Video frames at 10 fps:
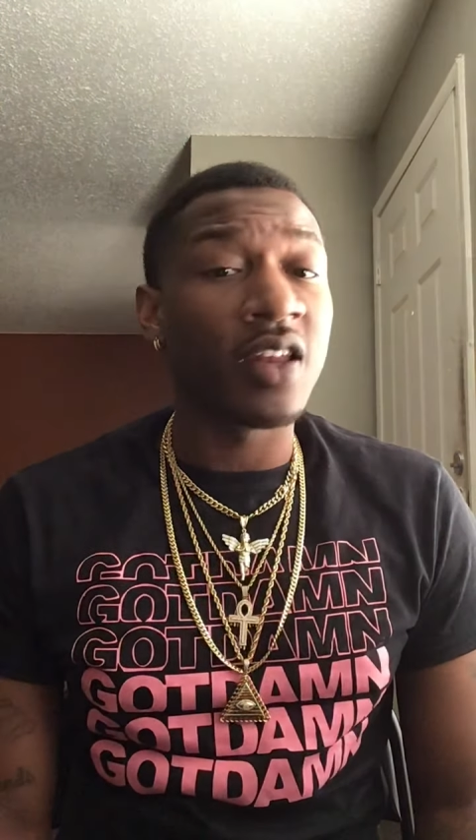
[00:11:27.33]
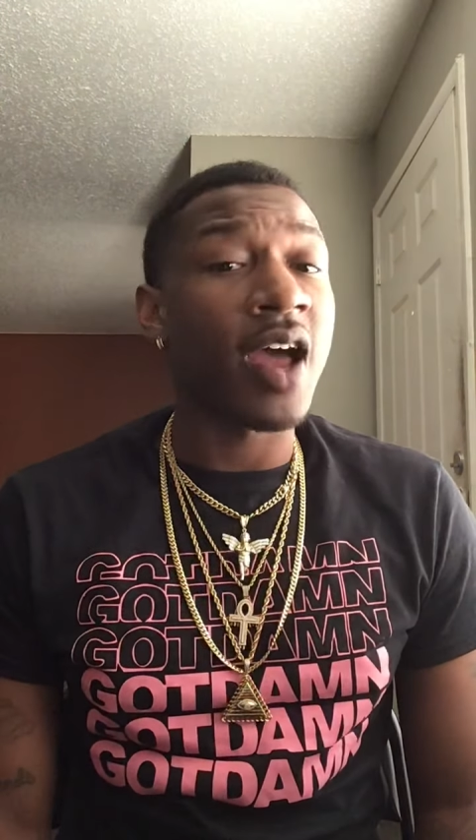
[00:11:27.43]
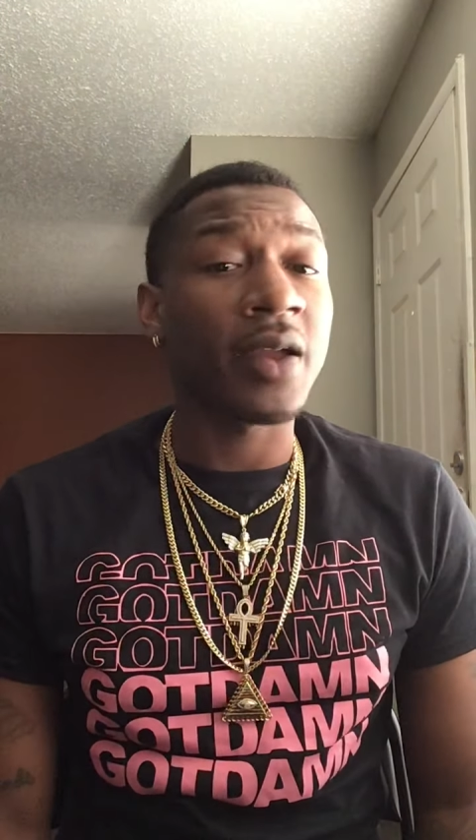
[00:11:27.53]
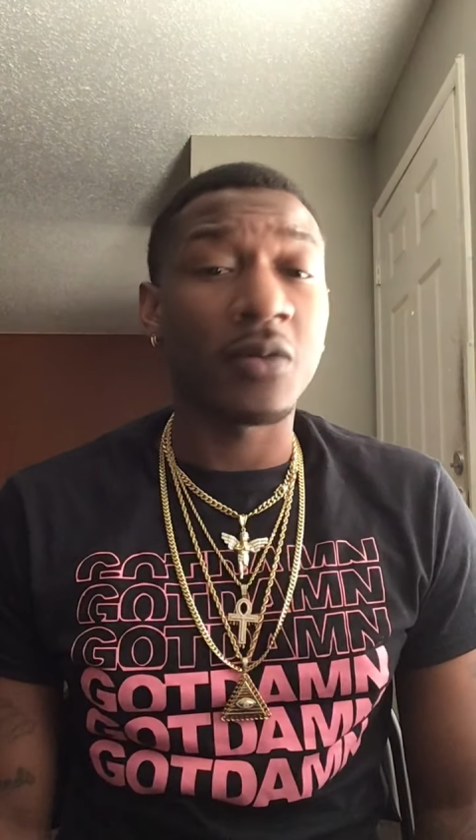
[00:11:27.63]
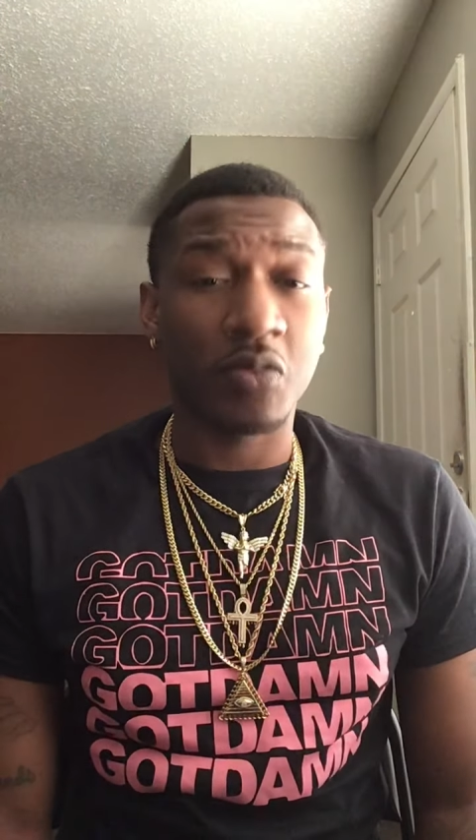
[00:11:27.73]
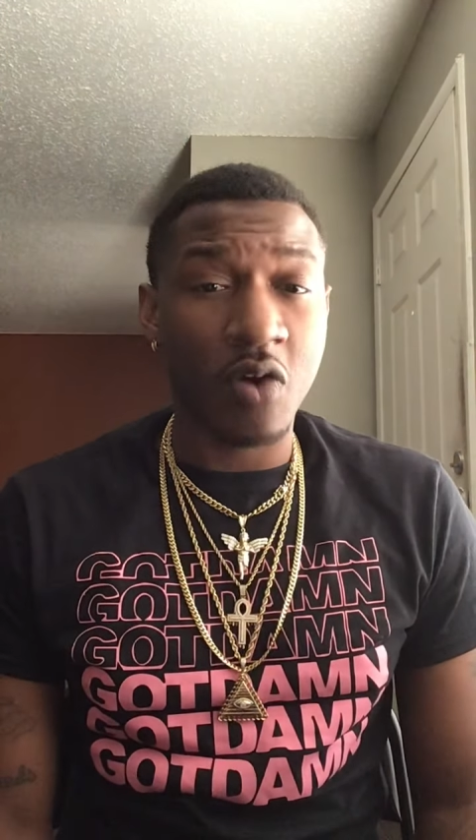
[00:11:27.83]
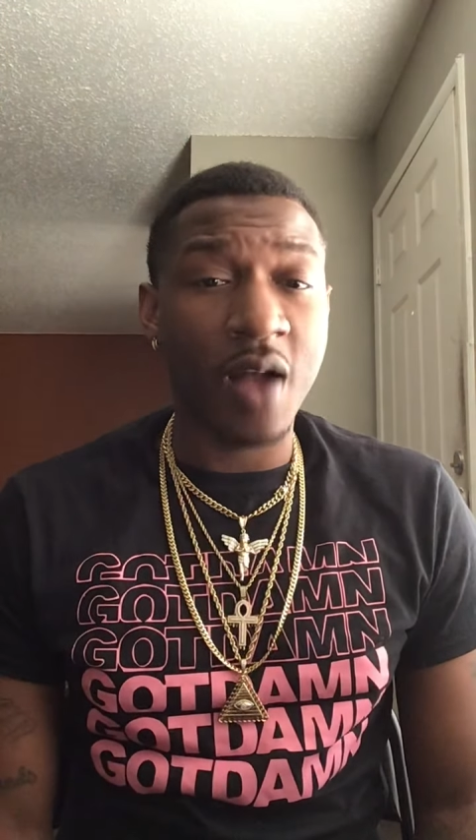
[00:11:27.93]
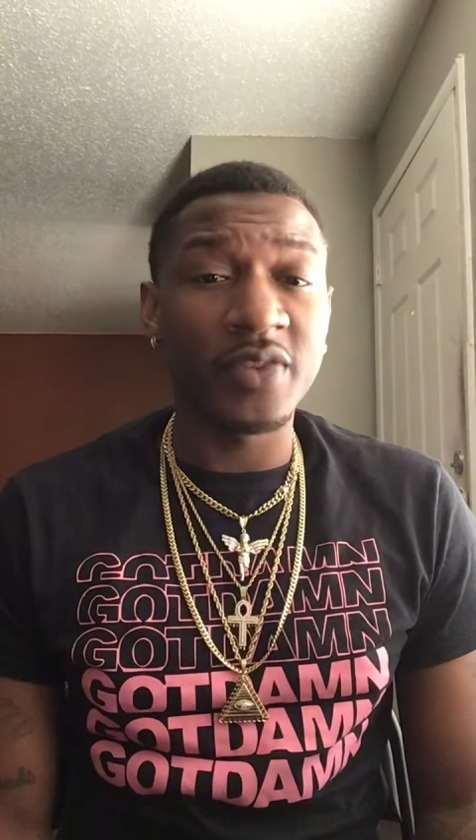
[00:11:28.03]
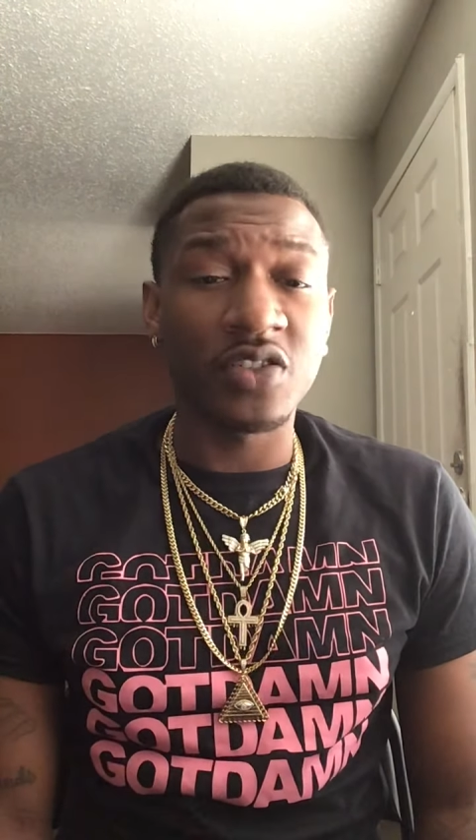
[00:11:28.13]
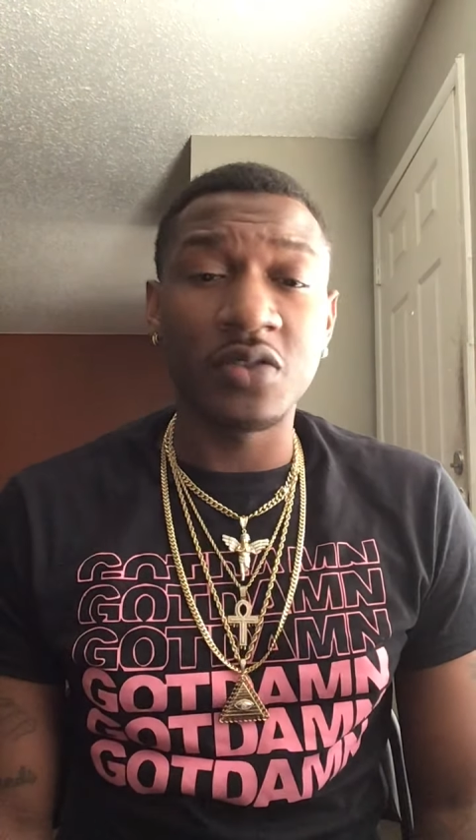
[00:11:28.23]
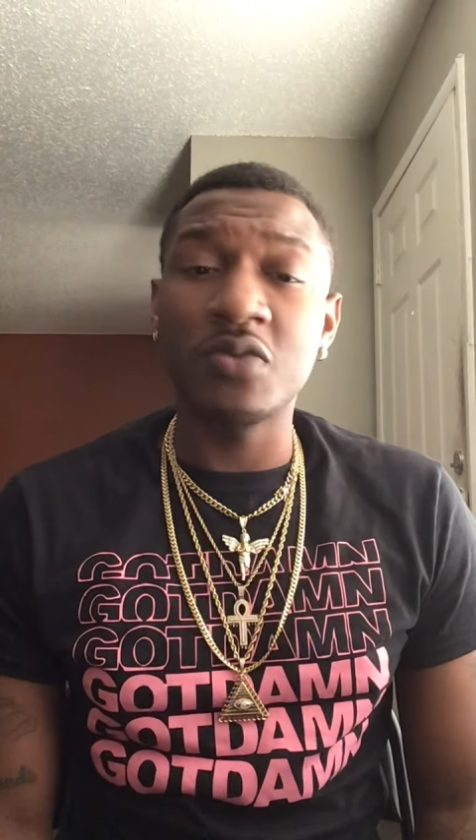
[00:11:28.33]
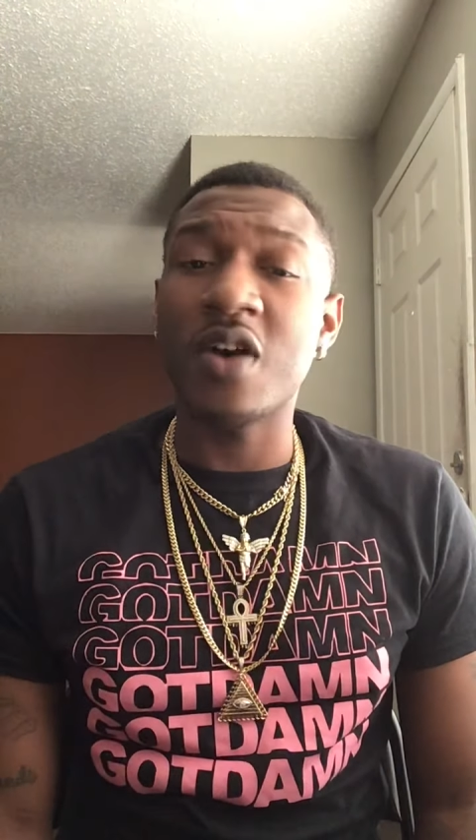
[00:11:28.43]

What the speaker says: And I can promise you,